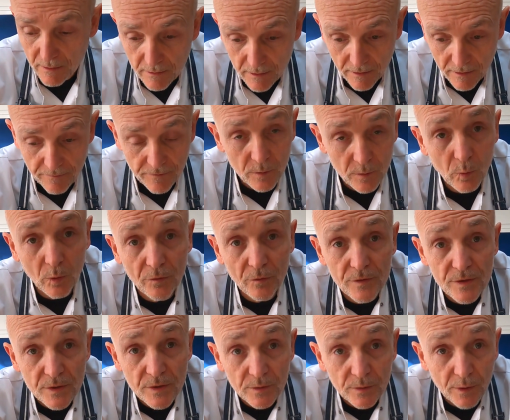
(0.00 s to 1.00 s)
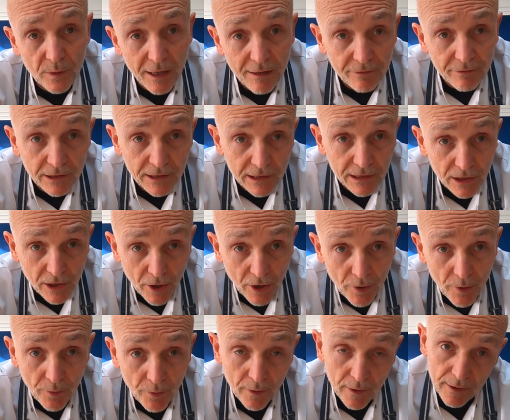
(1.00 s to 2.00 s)
if you want to have a little
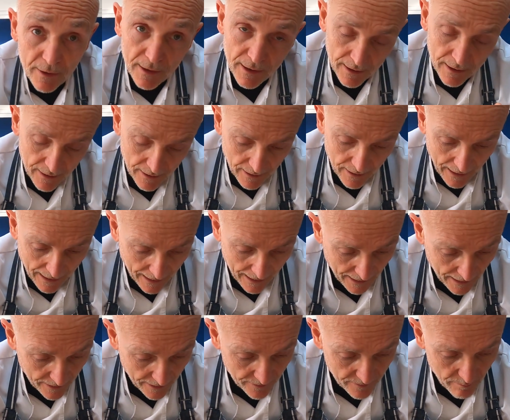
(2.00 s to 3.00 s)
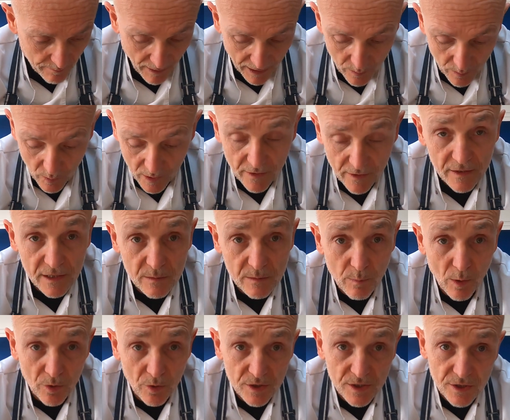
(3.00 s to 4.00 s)
go and make one of these
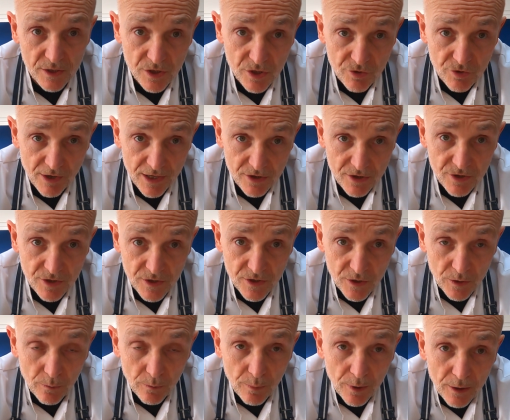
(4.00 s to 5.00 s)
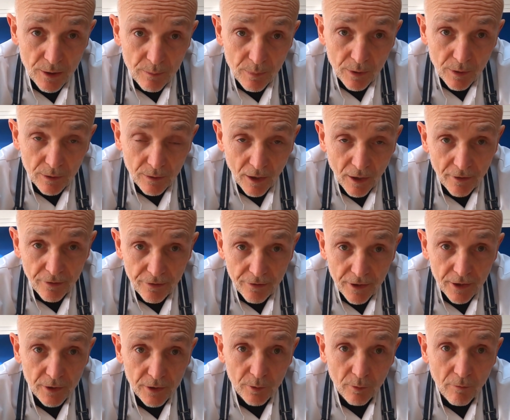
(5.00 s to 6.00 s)
boxes stretch to 2 people, I
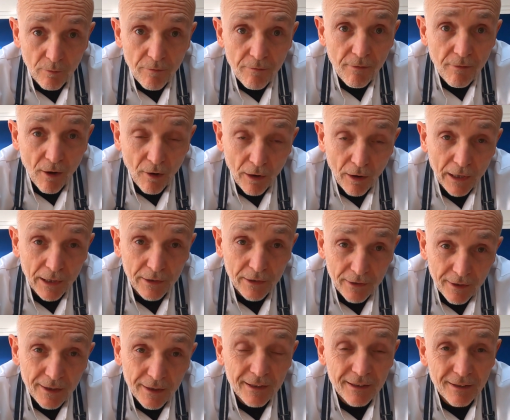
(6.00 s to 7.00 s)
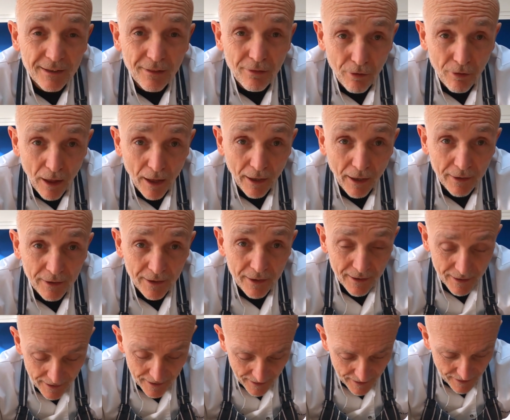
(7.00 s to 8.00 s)
think you'll find that
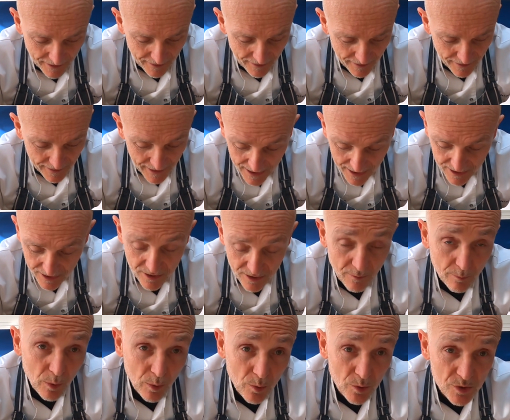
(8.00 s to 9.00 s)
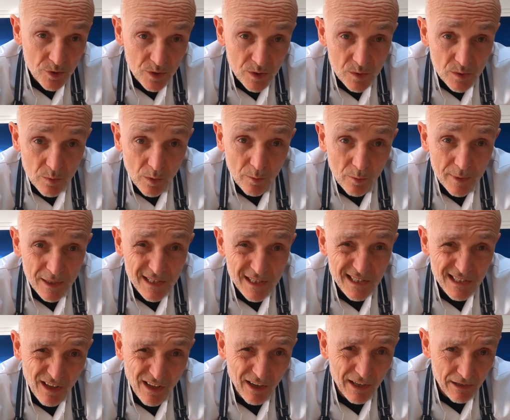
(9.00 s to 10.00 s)
yes, the portions will be
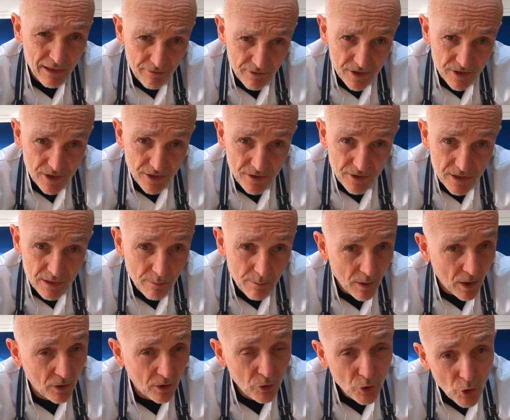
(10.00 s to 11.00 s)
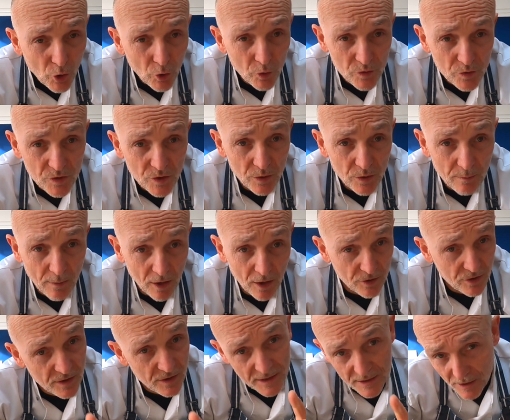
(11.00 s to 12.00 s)
slightly reduced, but not too
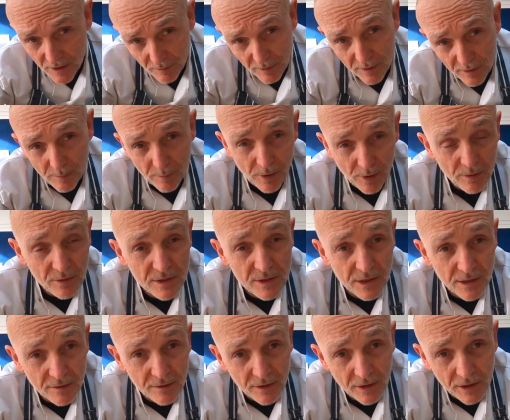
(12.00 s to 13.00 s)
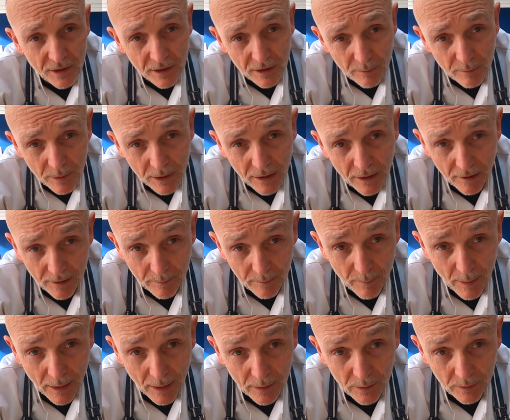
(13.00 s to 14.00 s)
much, and it's only the protein that you're going to be cutting
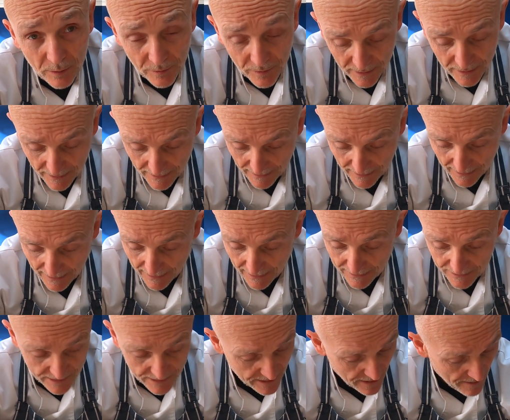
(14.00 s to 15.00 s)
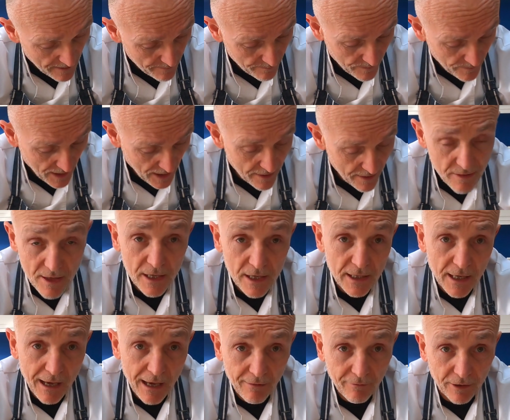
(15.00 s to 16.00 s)
back on. And there
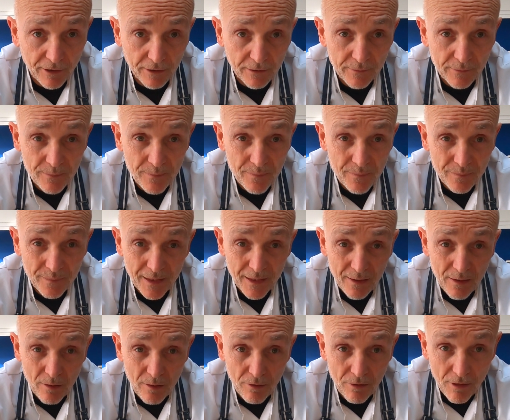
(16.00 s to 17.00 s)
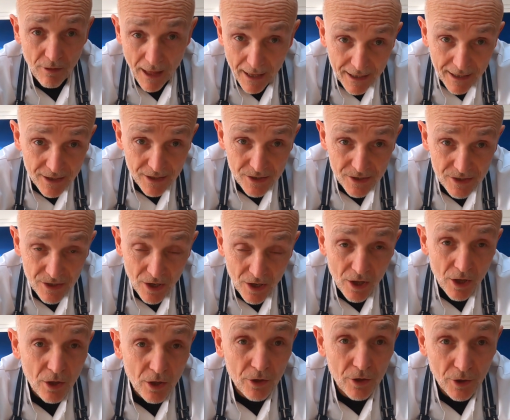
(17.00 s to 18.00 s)
you have it. That is
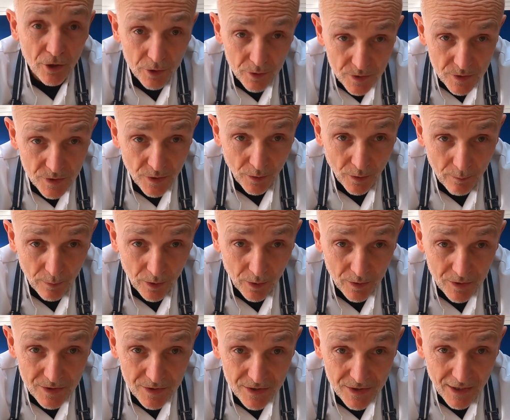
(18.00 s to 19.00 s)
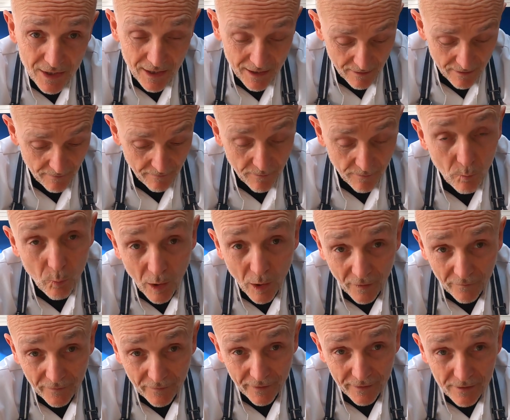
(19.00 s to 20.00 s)
the Gousto box for
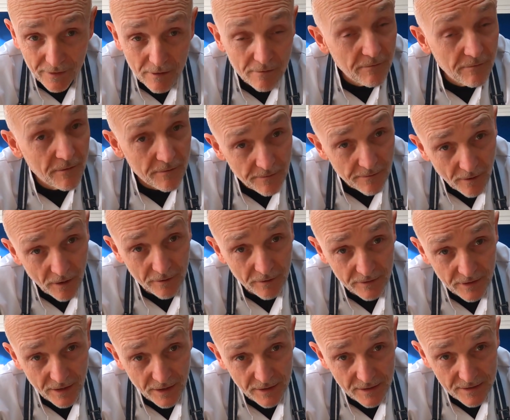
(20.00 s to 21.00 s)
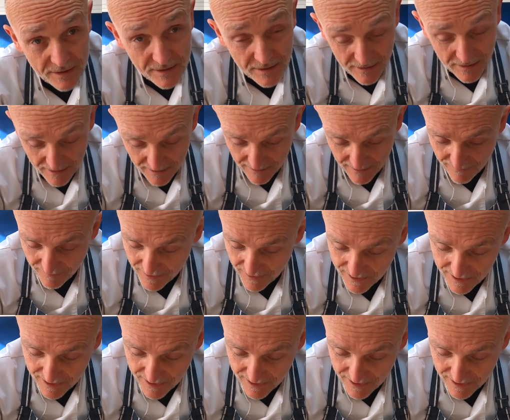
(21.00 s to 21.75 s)
5 days. If it's